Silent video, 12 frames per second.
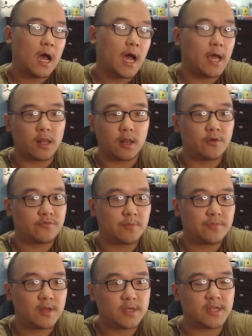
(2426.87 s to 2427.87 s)
I learn
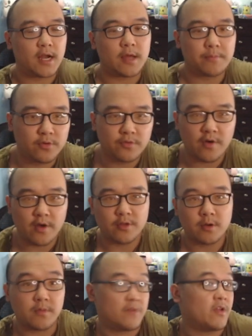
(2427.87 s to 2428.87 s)
from these and I improve on
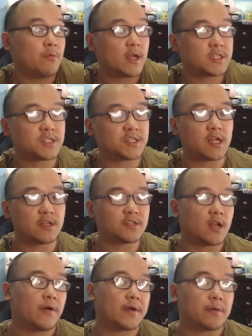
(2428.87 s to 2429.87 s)
them. If anyone actually has any ideas
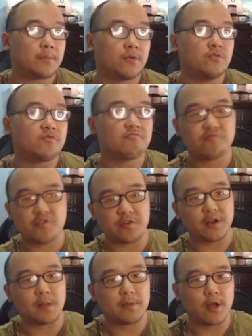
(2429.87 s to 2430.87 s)
on how I can improve, feel
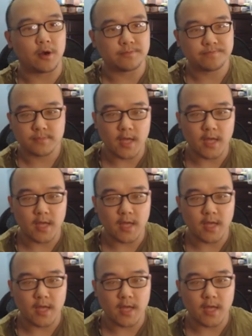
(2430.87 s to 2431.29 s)
free to let me know.